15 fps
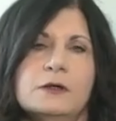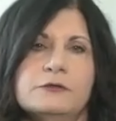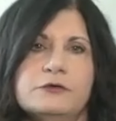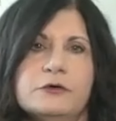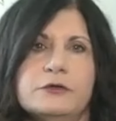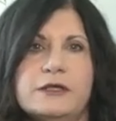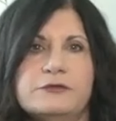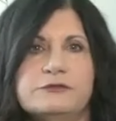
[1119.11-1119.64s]

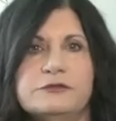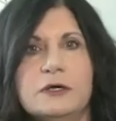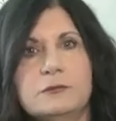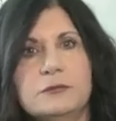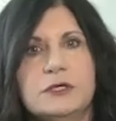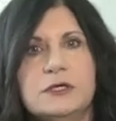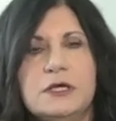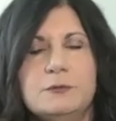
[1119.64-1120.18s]
So that's
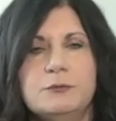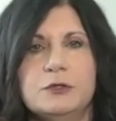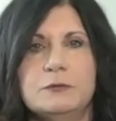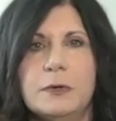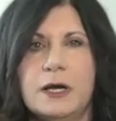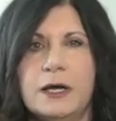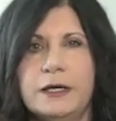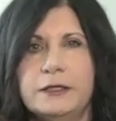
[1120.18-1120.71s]
something to keep in
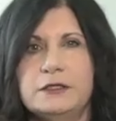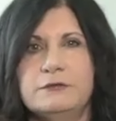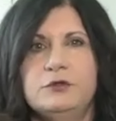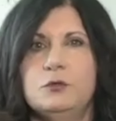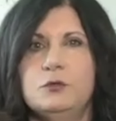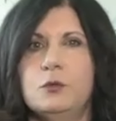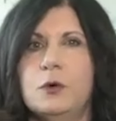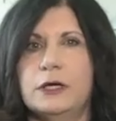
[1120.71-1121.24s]
mind.
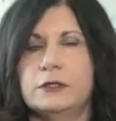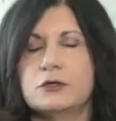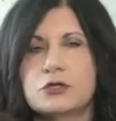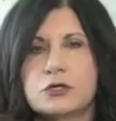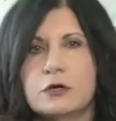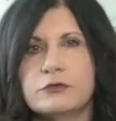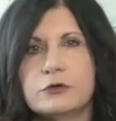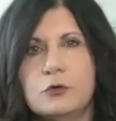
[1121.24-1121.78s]
If you want to
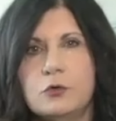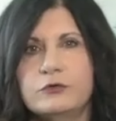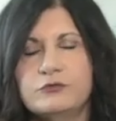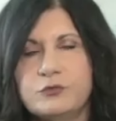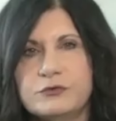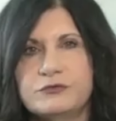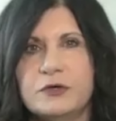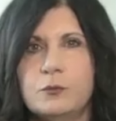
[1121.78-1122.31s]
share the
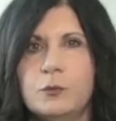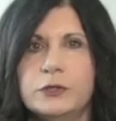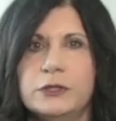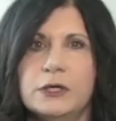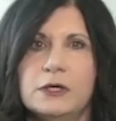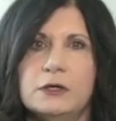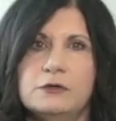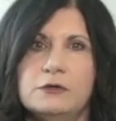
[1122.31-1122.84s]
course with
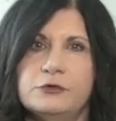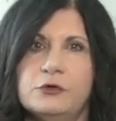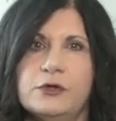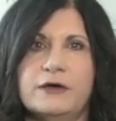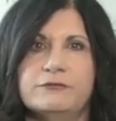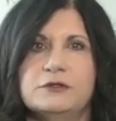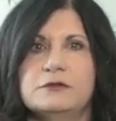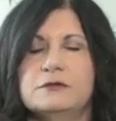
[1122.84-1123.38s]
someone else, you'll
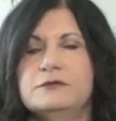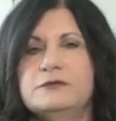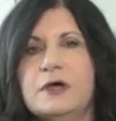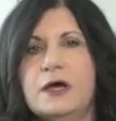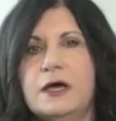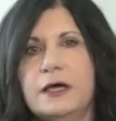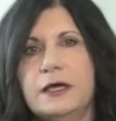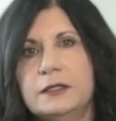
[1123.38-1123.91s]
have to
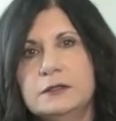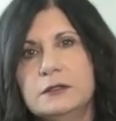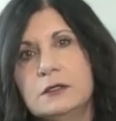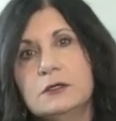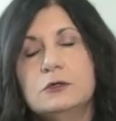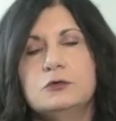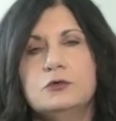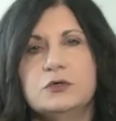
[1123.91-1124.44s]
decide
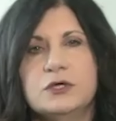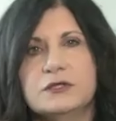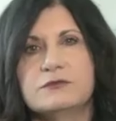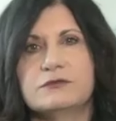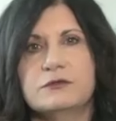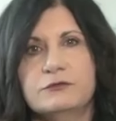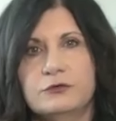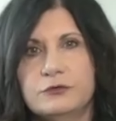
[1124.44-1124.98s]
who
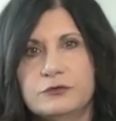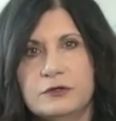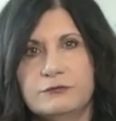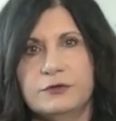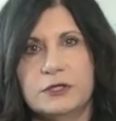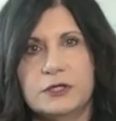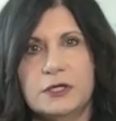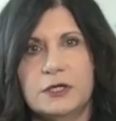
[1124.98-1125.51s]
gets the
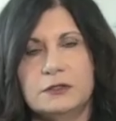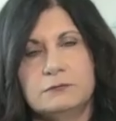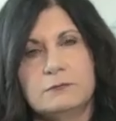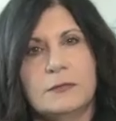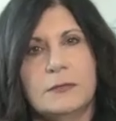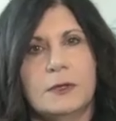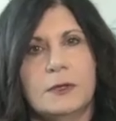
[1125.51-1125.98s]
certificate.